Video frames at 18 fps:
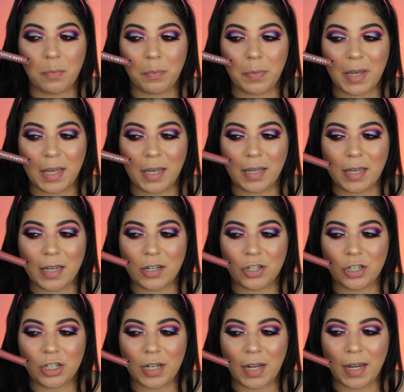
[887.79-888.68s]
pinky
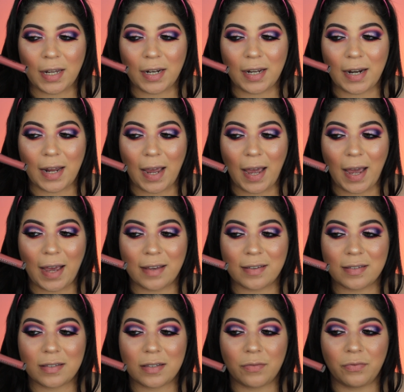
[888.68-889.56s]
shade, and it
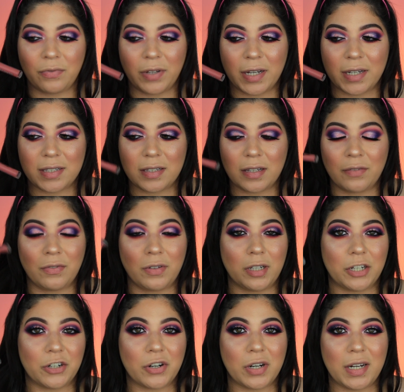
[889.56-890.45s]
has some flecks of
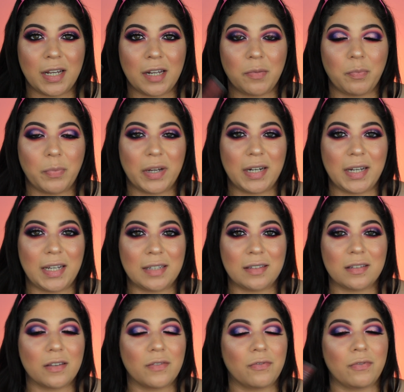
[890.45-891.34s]
glitter in it, but
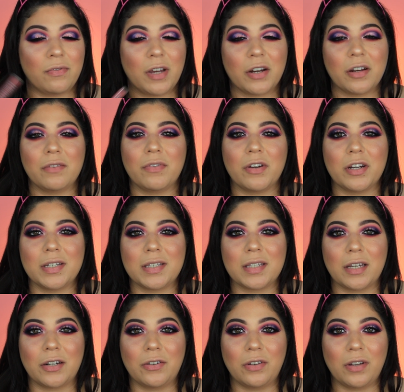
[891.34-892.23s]
it's very, very
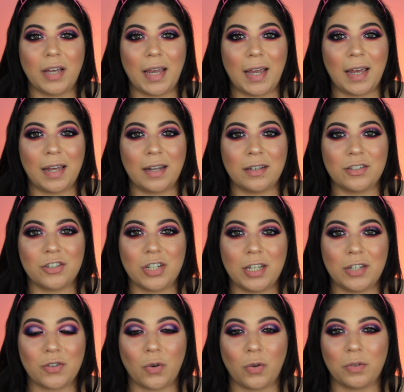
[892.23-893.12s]
subtle, and
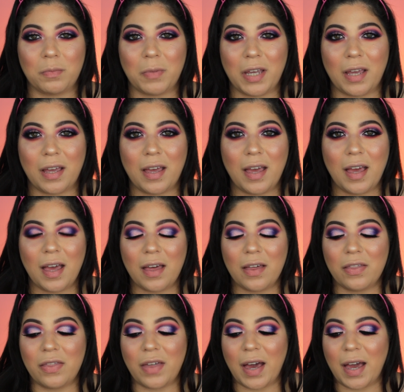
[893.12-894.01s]
she told me
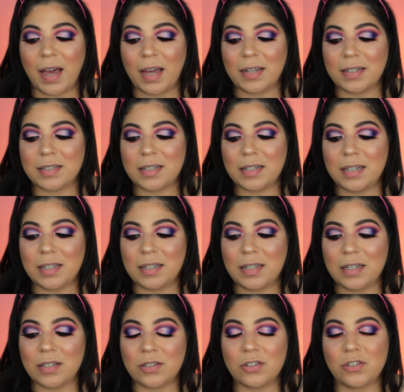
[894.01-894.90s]
that
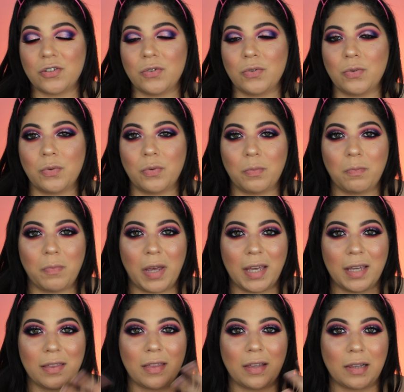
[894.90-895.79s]
it is to
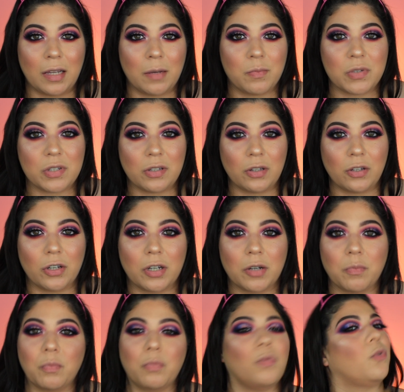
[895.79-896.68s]
make the lips
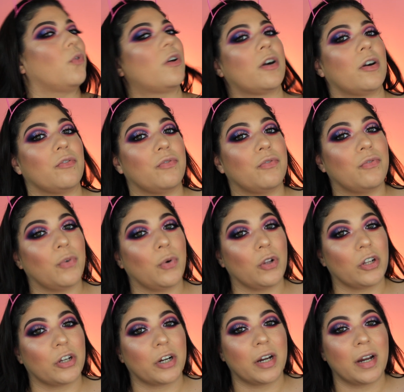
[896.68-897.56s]
look more
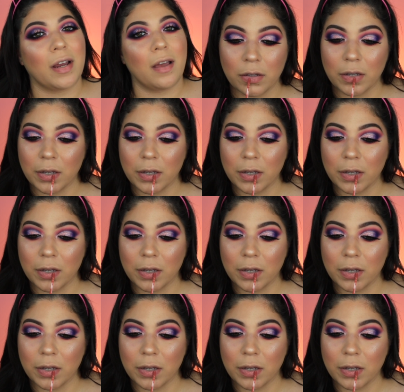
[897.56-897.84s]
fuller.